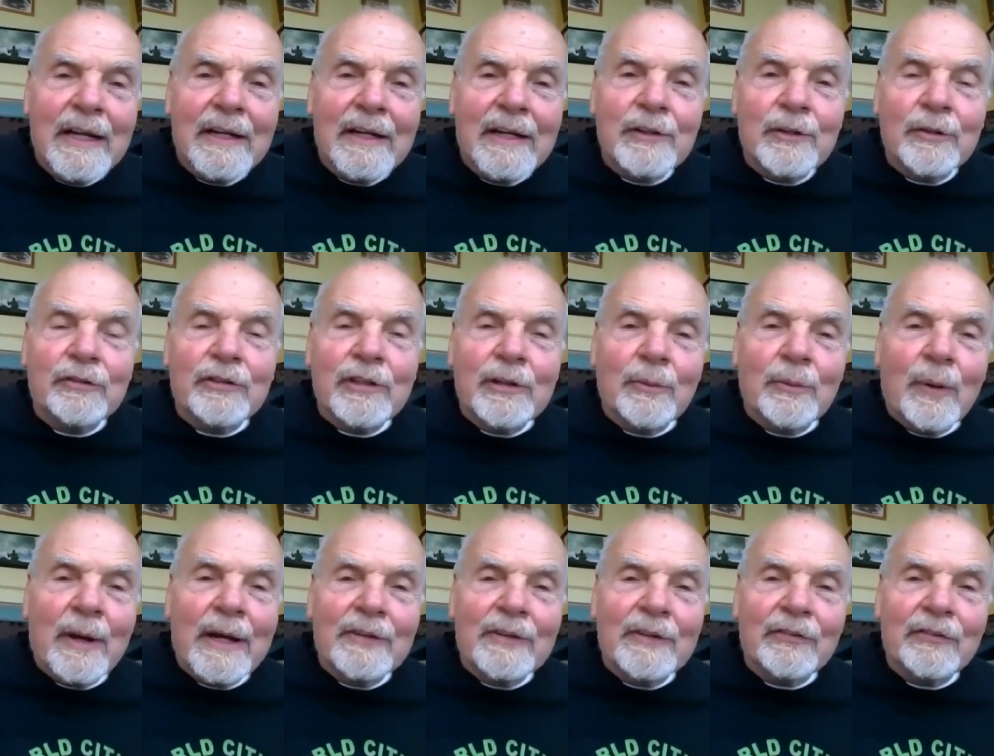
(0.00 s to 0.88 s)
Do you see
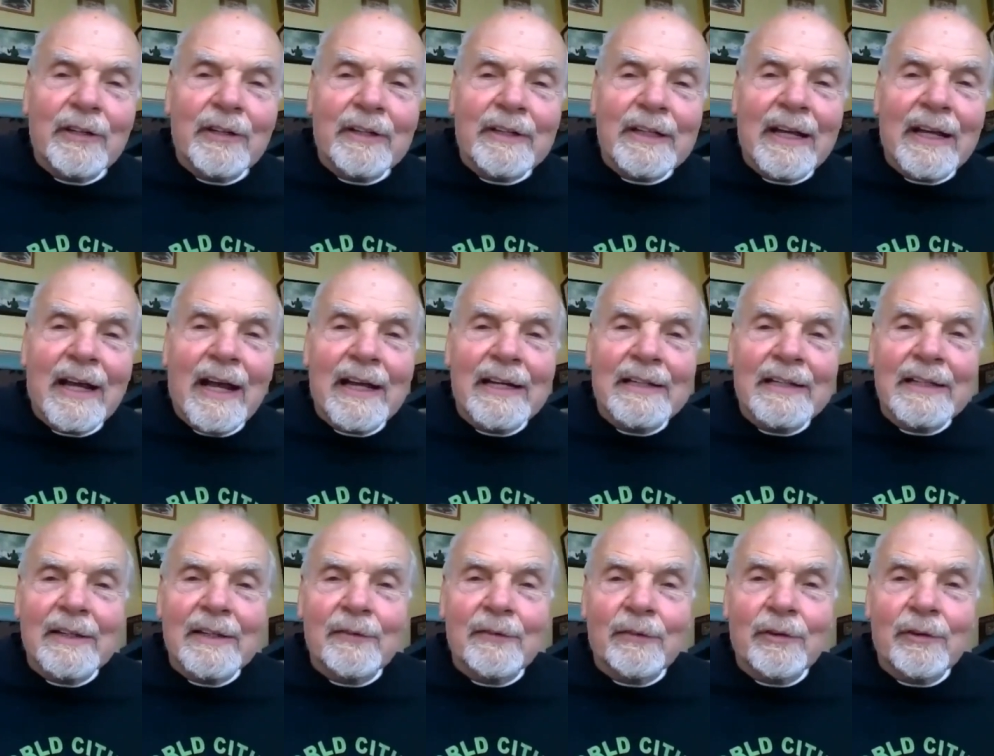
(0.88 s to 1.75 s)
ways that the
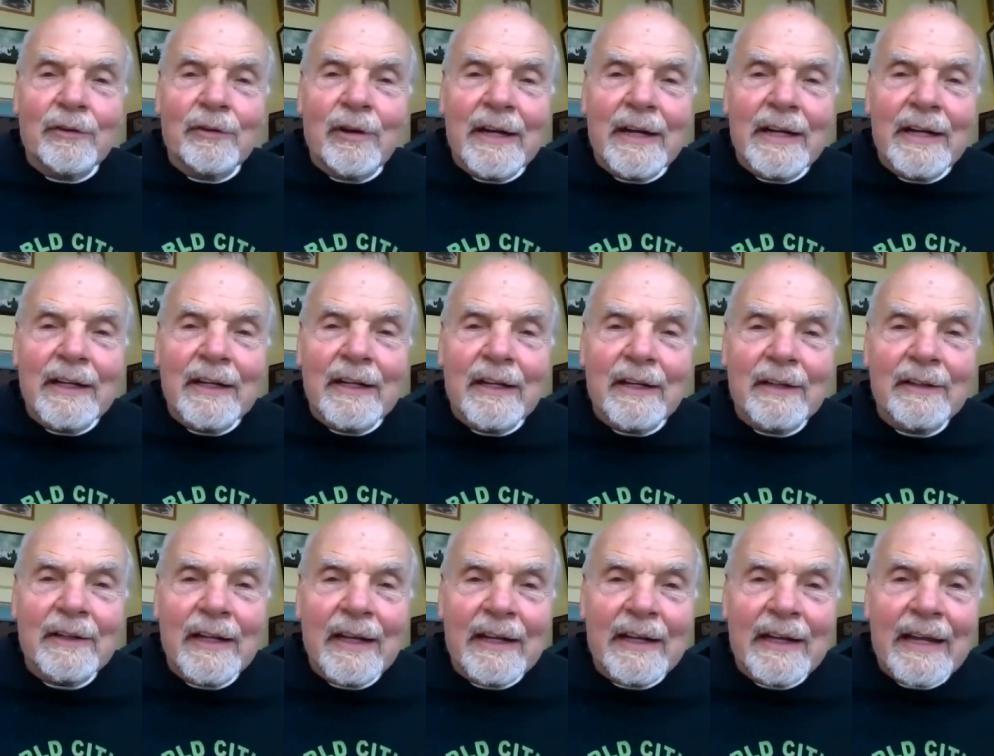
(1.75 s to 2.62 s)
idea of creating a
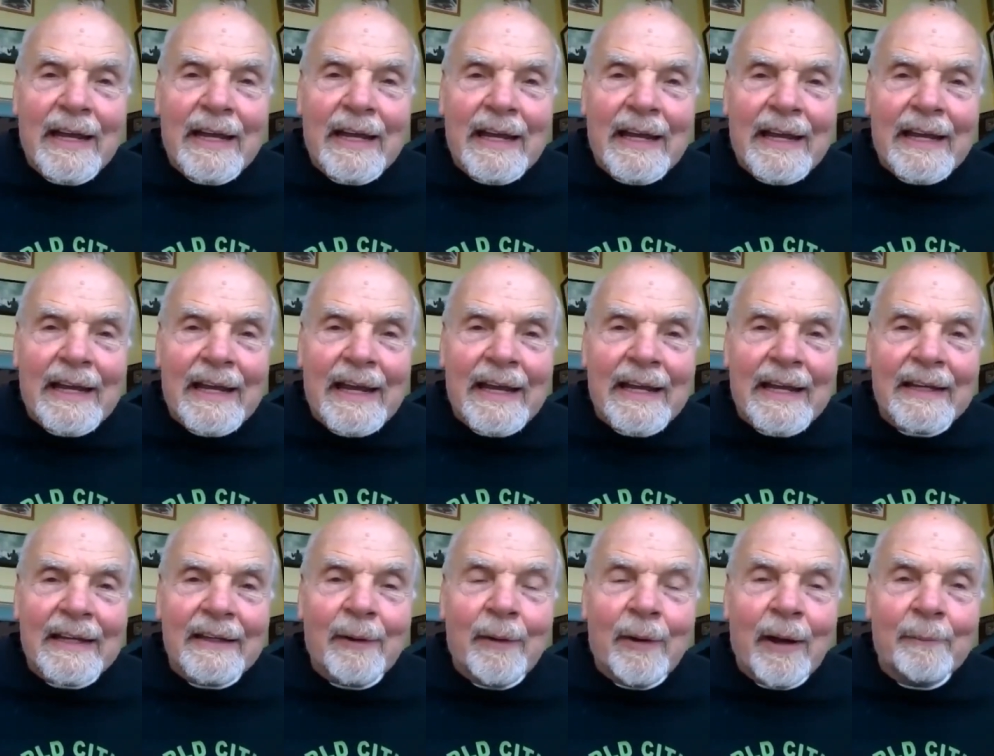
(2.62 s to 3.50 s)
a,
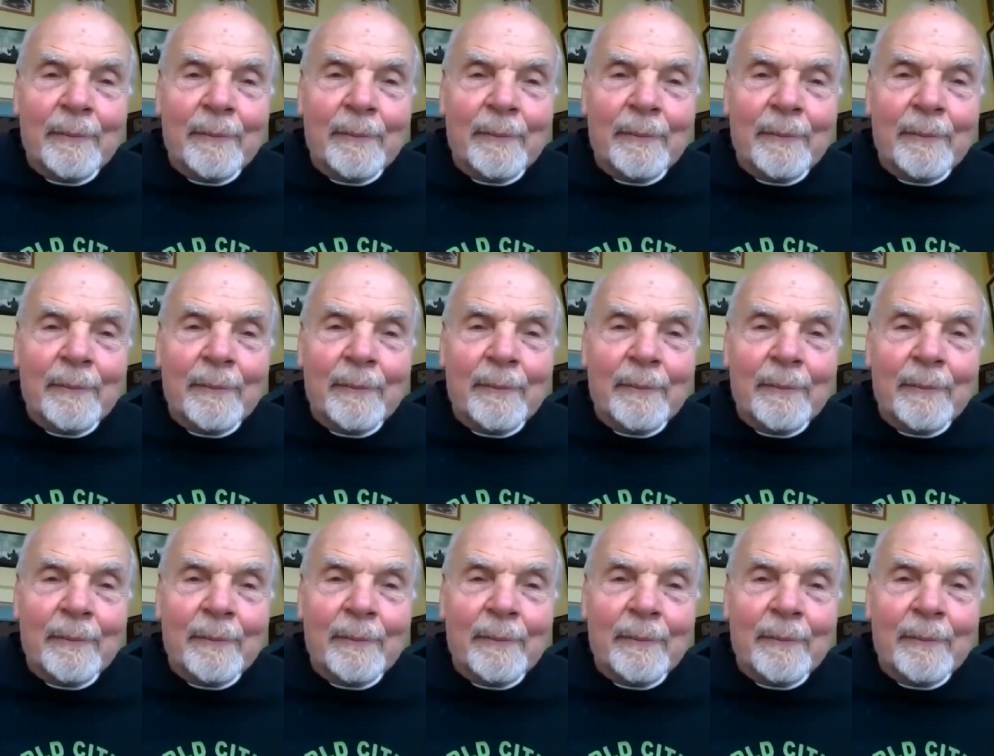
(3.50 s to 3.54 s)
a,